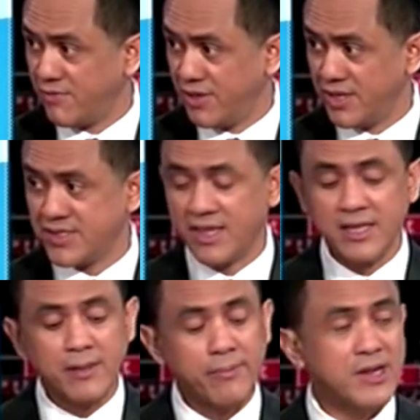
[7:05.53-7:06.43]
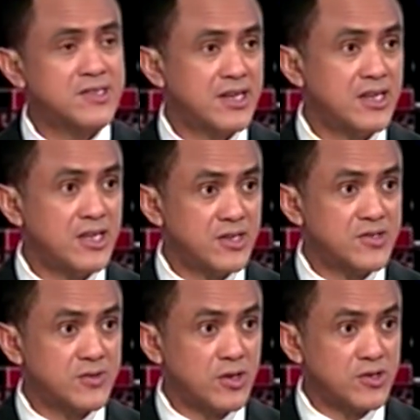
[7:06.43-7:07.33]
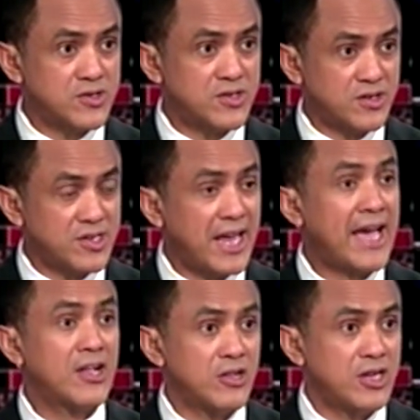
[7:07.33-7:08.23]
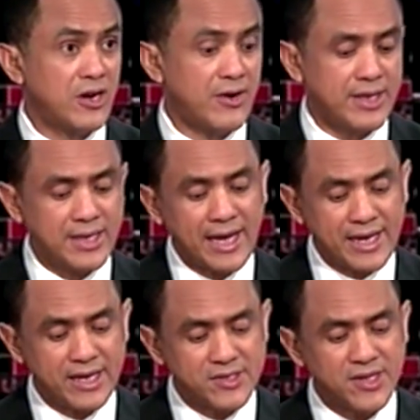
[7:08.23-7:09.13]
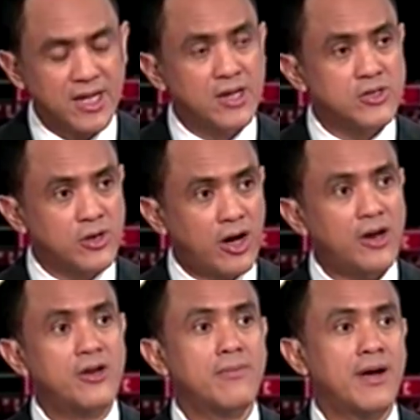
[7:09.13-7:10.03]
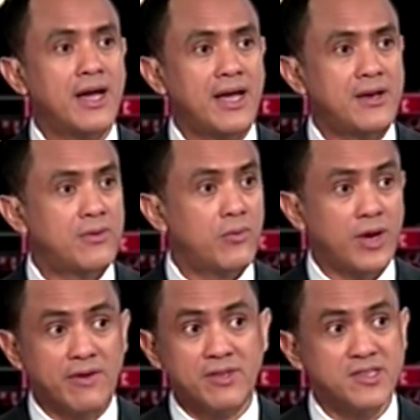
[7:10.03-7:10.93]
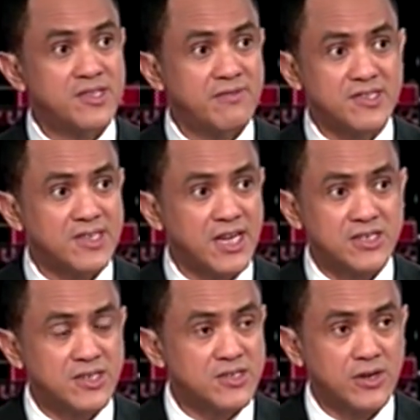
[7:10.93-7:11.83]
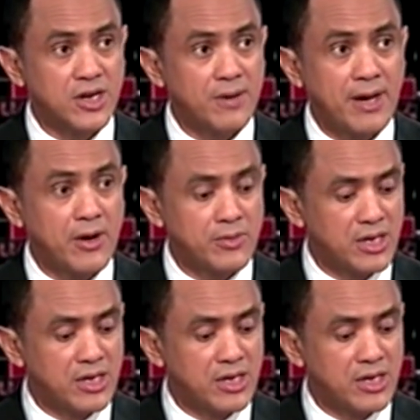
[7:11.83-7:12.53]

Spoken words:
of this, I think the president is there's an angle here, and that is to undermine whatever this investigation is going to come out.